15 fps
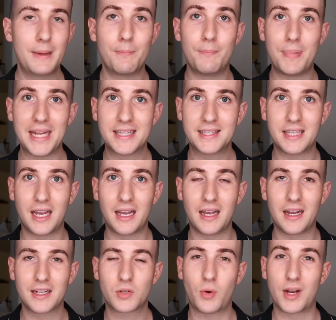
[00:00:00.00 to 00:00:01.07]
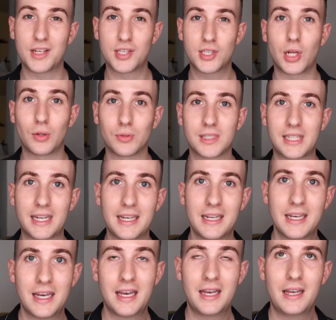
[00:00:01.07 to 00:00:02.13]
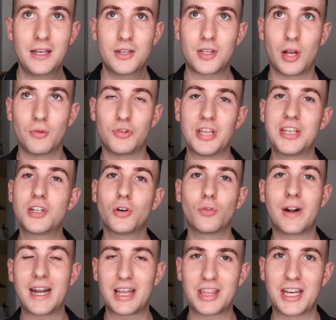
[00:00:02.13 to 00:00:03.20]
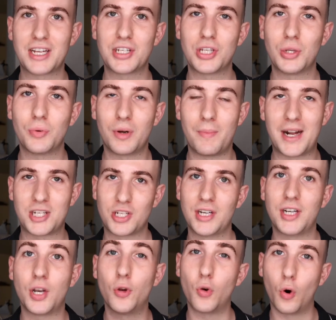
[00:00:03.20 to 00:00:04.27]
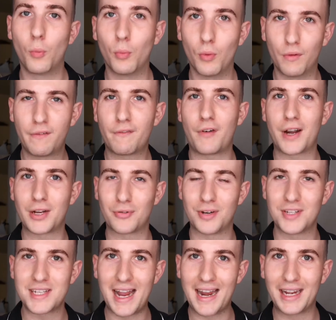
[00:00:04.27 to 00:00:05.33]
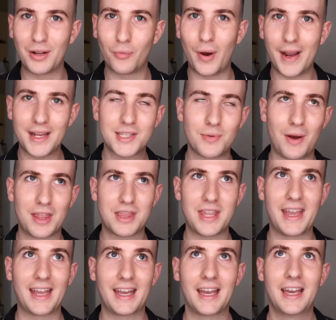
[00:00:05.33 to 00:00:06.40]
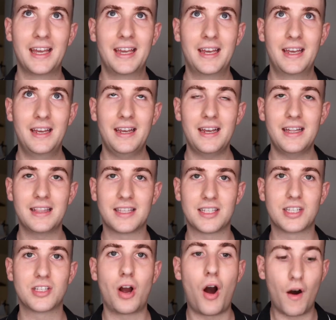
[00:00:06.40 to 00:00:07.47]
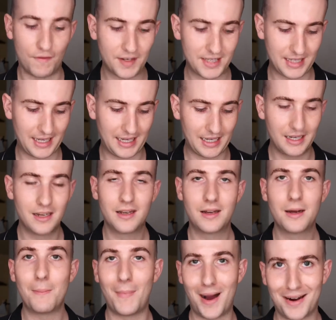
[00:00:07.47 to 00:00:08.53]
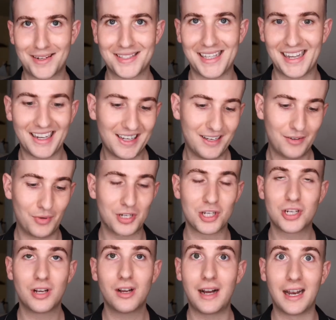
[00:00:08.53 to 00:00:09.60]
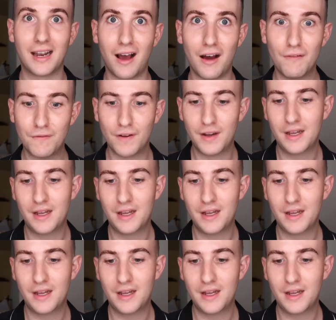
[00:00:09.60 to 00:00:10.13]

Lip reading: bitter. It's quite salty. So these are already things you would imagine in a normal fragrance anyway. So I think this is obviously marketing, which I love,